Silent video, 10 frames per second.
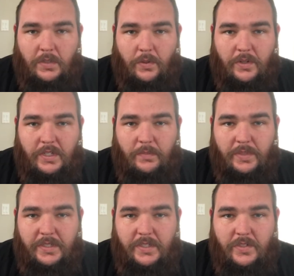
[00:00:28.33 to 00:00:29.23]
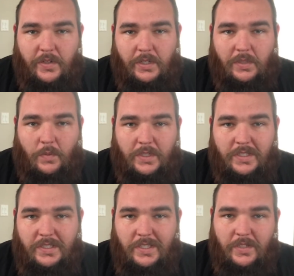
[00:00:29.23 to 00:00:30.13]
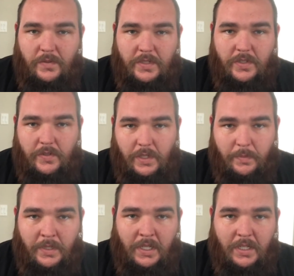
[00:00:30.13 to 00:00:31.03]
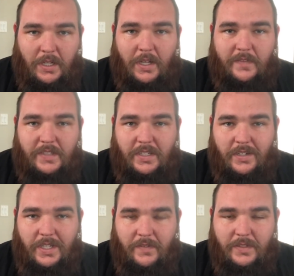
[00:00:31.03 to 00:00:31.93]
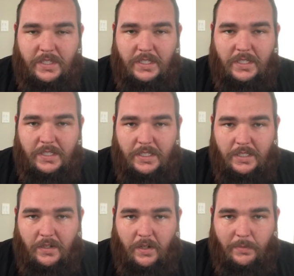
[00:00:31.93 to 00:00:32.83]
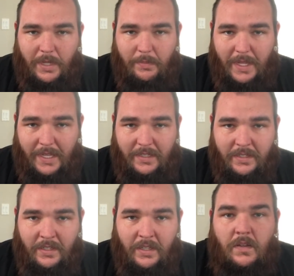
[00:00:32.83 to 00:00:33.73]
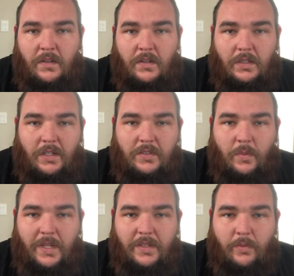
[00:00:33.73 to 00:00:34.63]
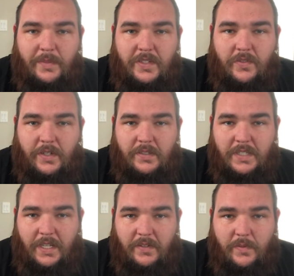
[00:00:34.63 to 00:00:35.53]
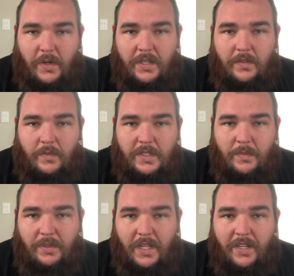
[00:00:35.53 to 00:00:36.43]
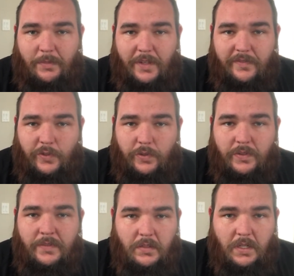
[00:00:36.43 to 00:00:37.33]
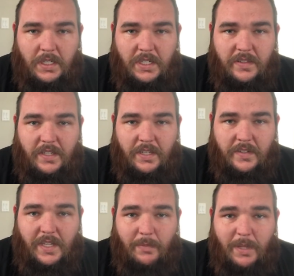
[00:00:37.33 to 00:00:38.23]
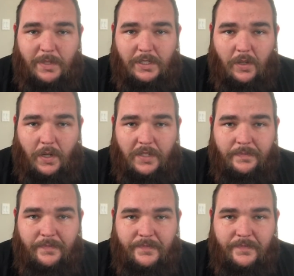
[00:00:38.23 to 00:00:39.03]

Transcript: In order to complete this trail in one continuous trip, I'll have to carry everything I need on my back. Along the way, there will be trail towns where I can resupply on my food, and anything else I may be low on.